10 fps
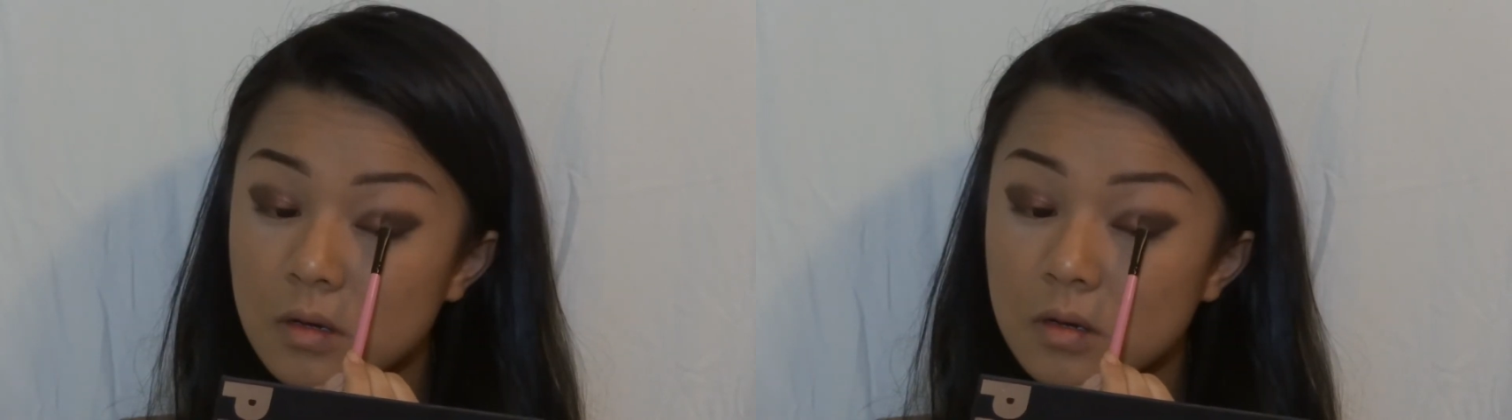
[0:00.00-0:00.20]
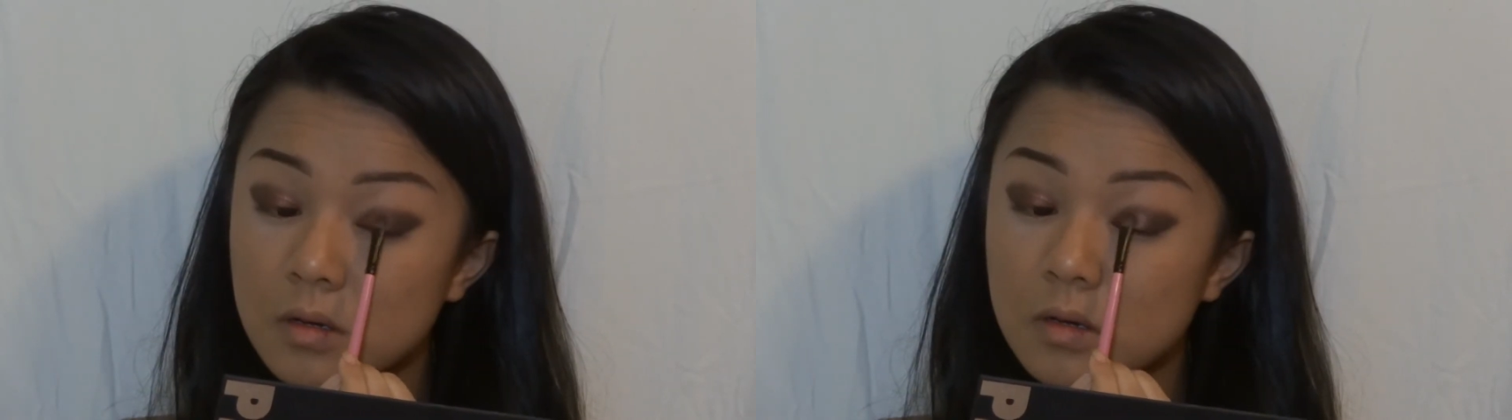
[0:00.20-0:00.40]

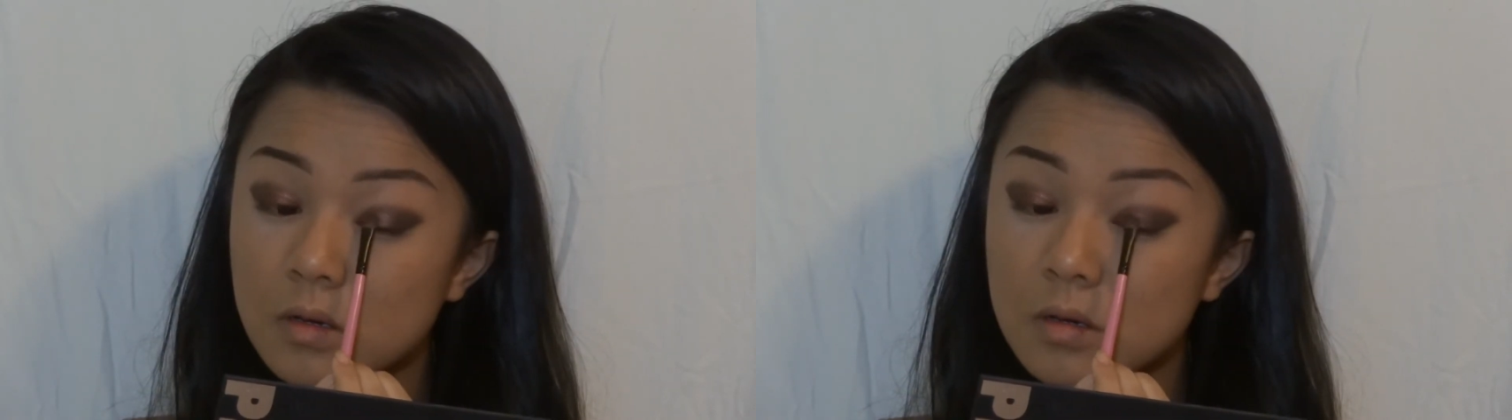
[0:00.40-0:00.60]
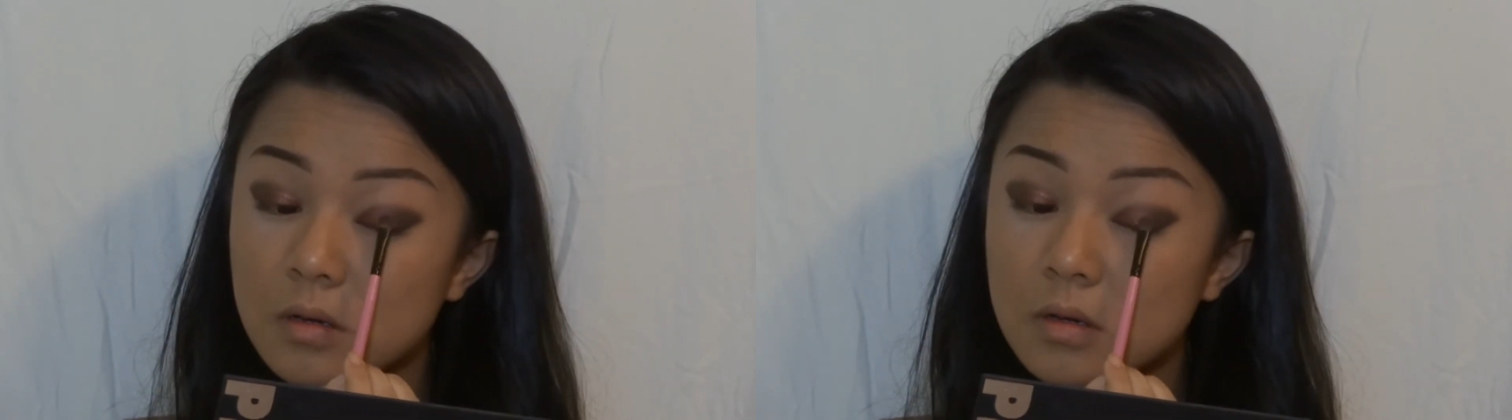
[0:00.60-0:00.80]
on
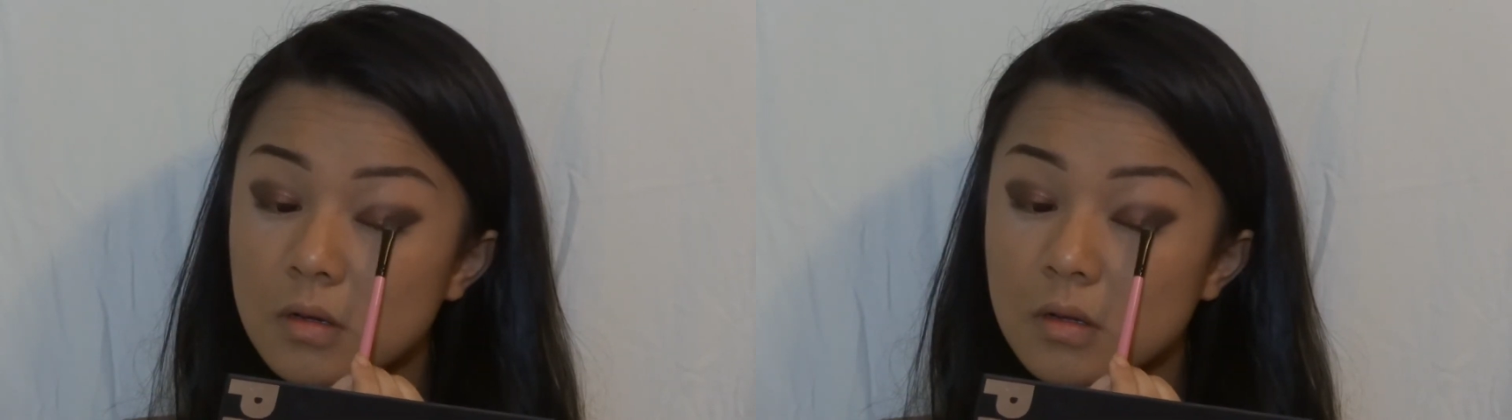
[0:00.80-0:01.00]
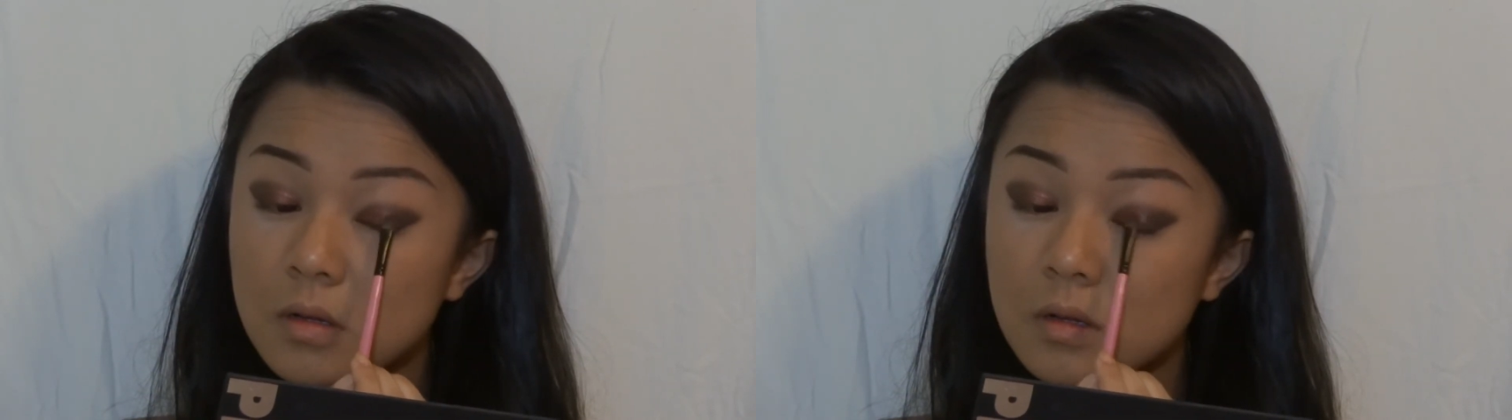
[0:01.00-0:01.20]
and just
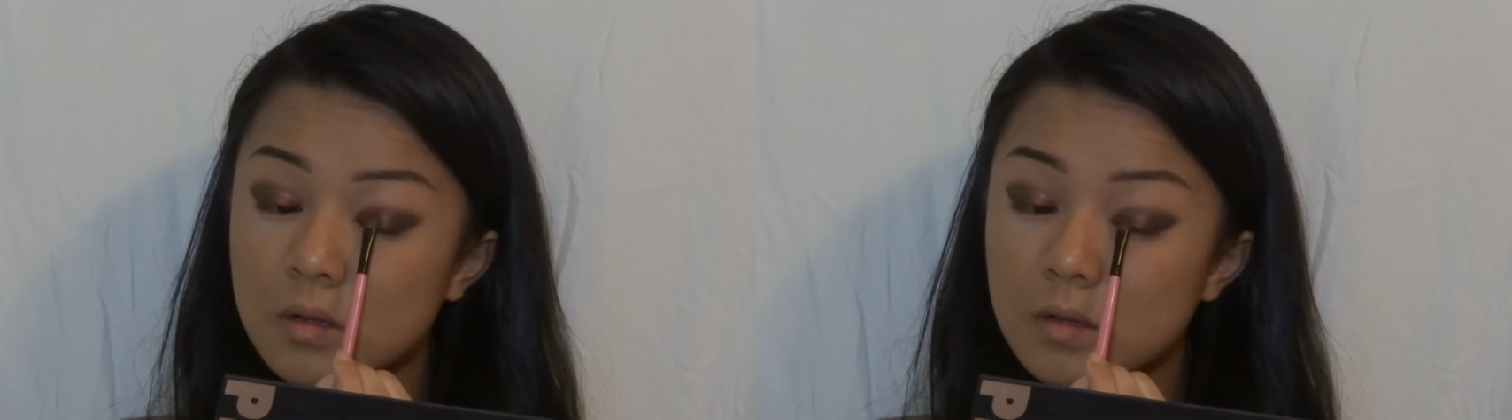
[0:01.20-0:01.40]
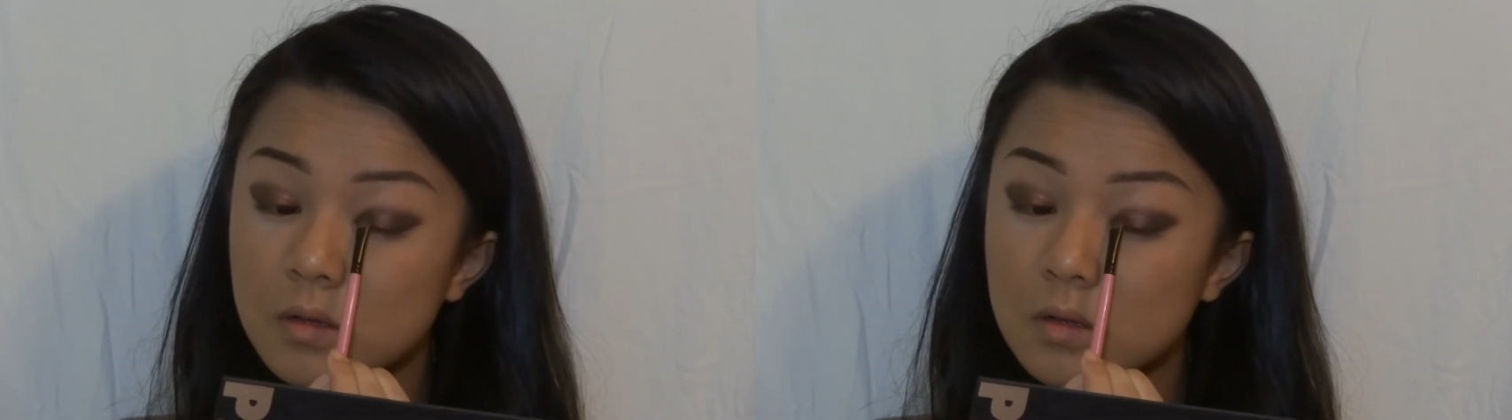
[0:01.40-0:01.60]

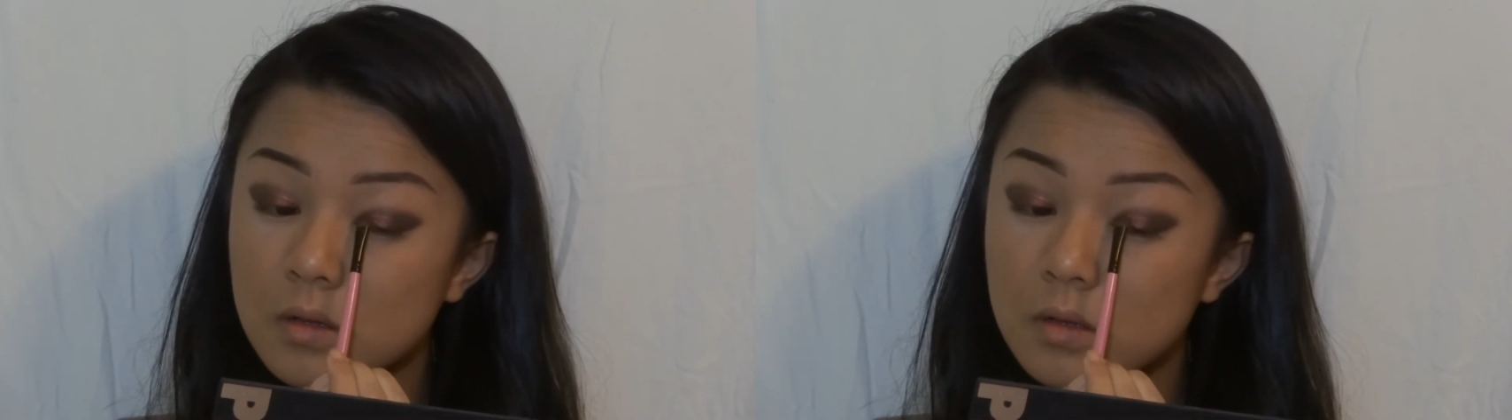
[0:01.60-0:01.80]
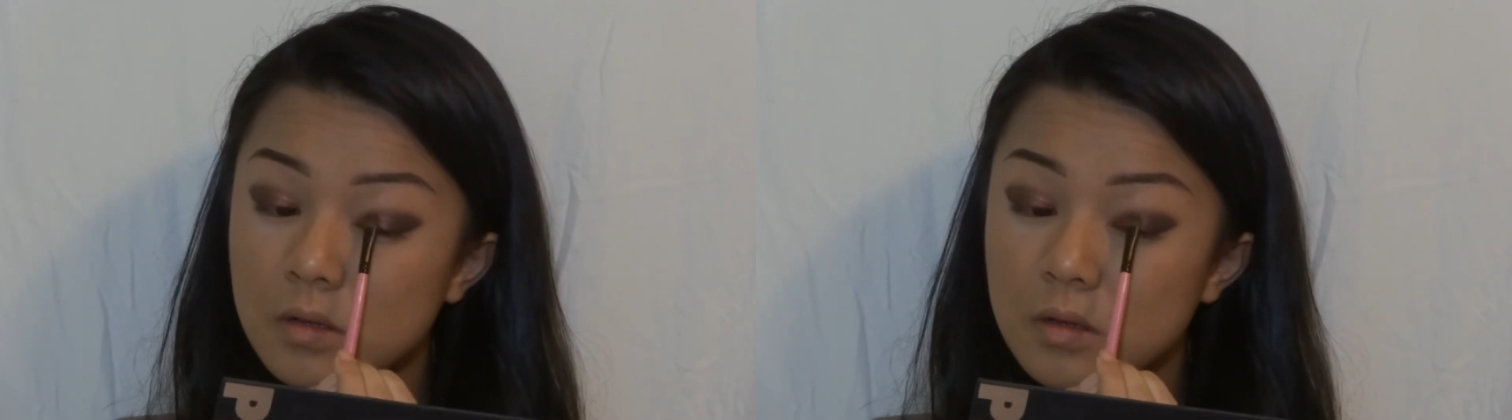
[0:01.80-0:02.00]
replace
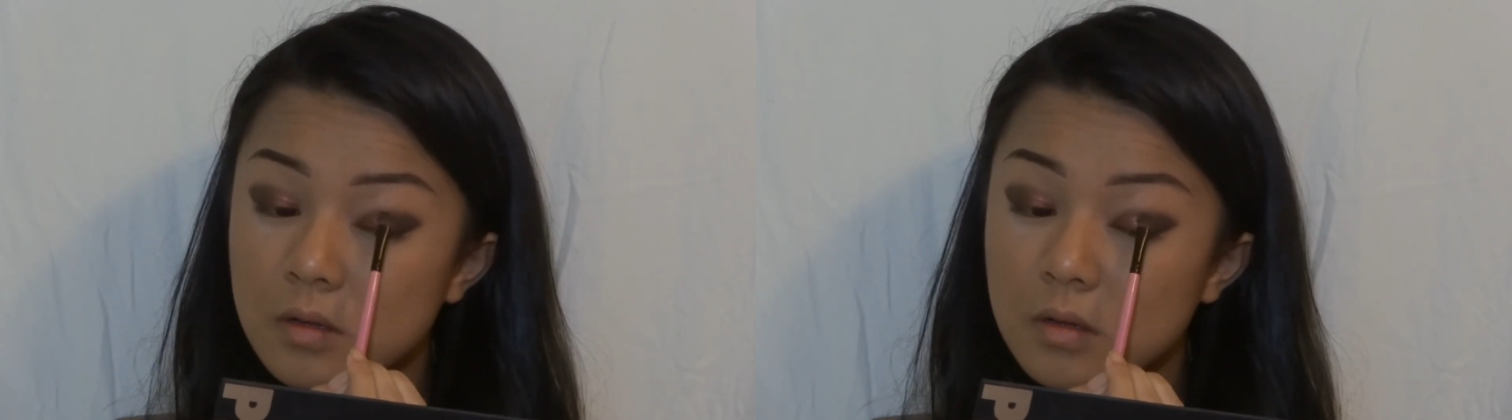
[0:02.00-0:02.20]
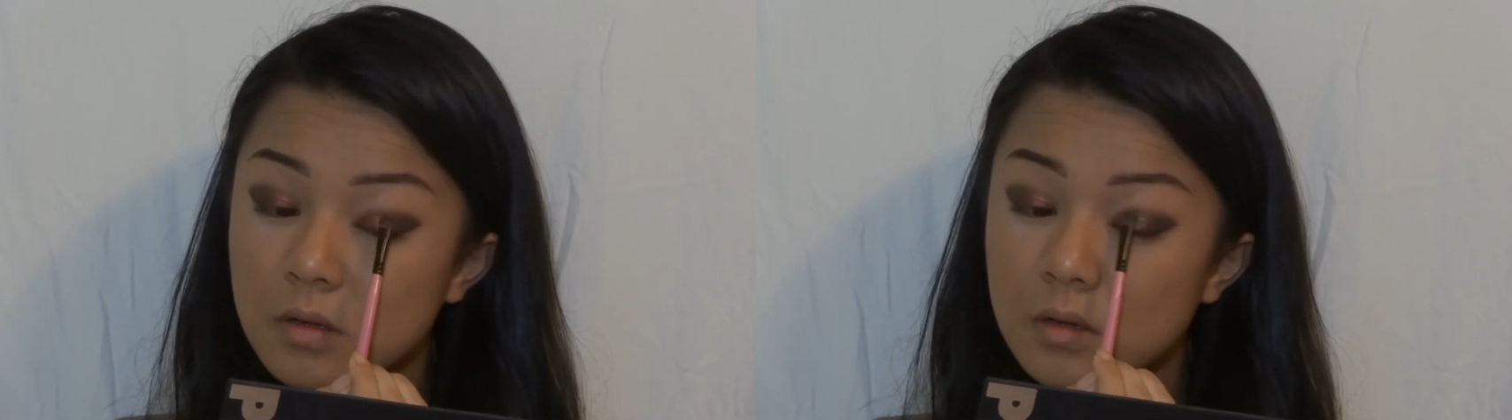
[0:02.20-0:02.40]
the
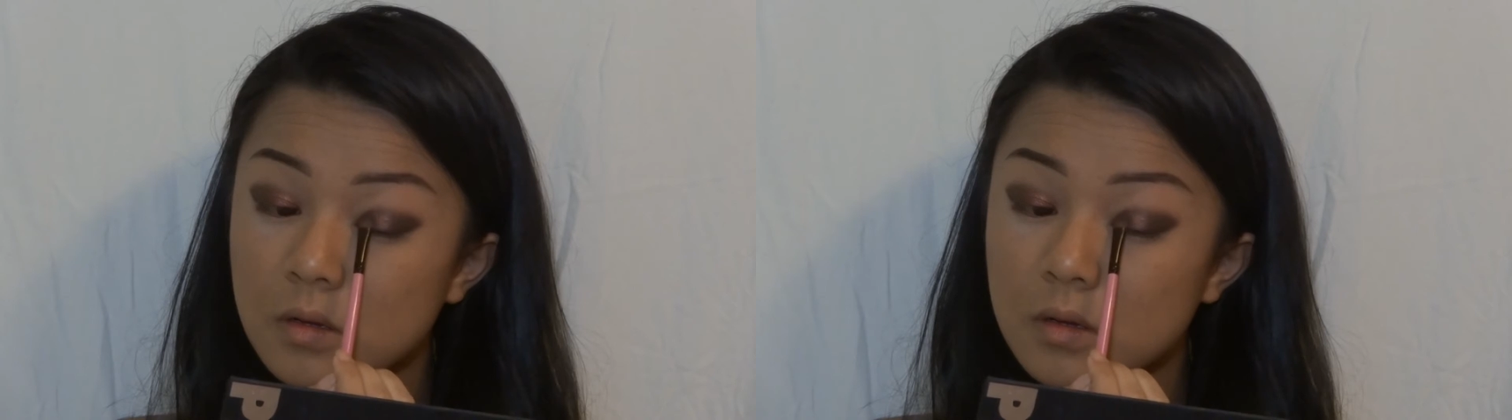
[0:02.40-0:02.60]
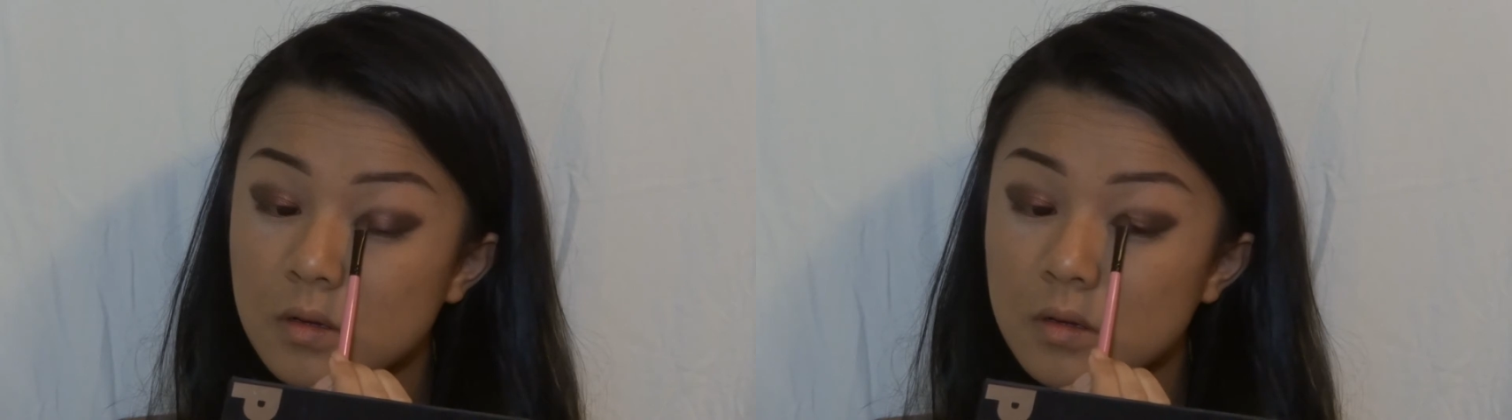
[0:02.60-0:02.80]
pigment that
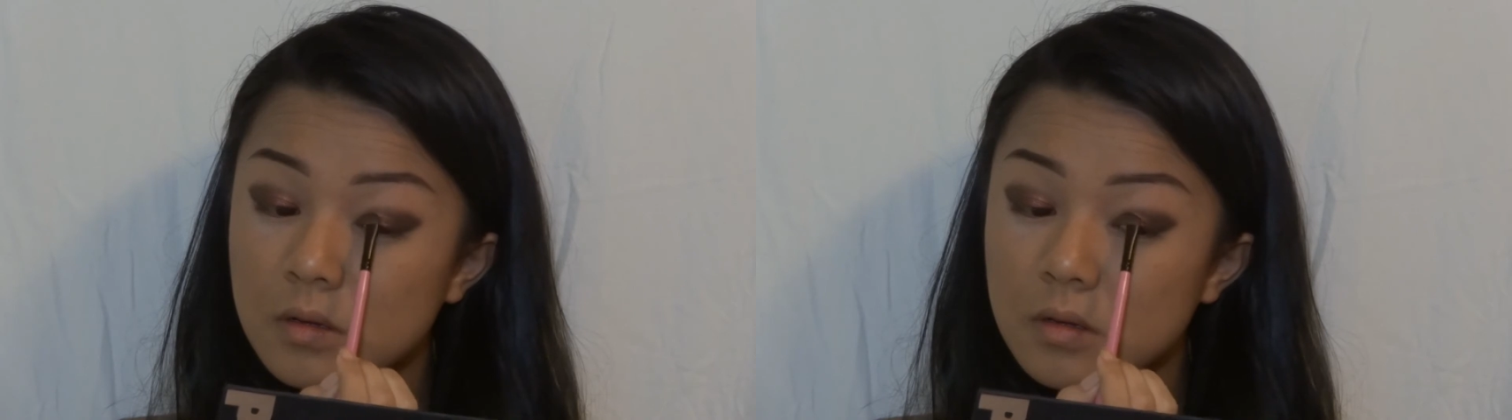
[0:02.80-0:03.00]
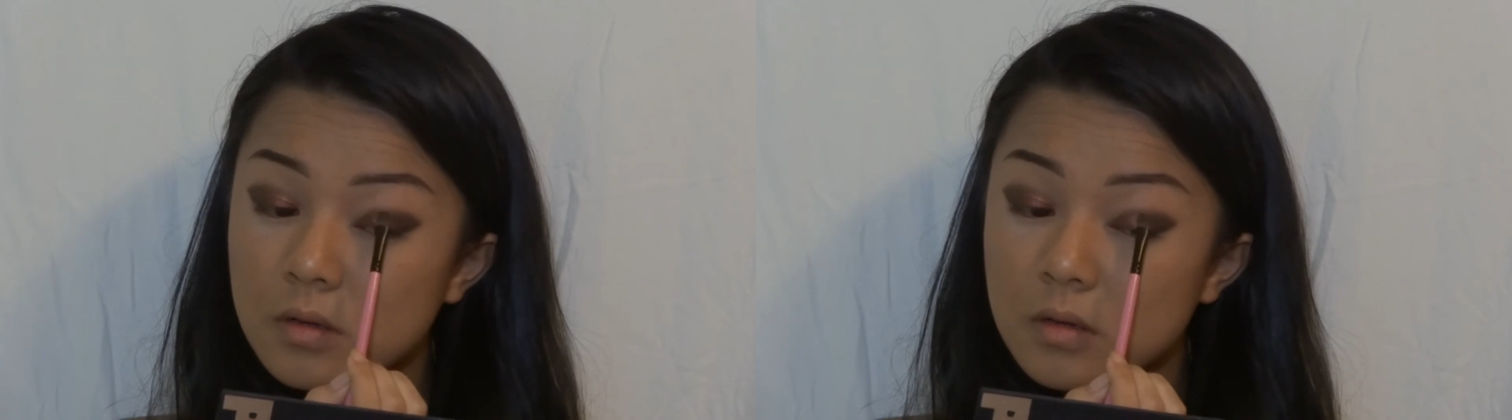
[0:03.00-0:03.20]
we lost.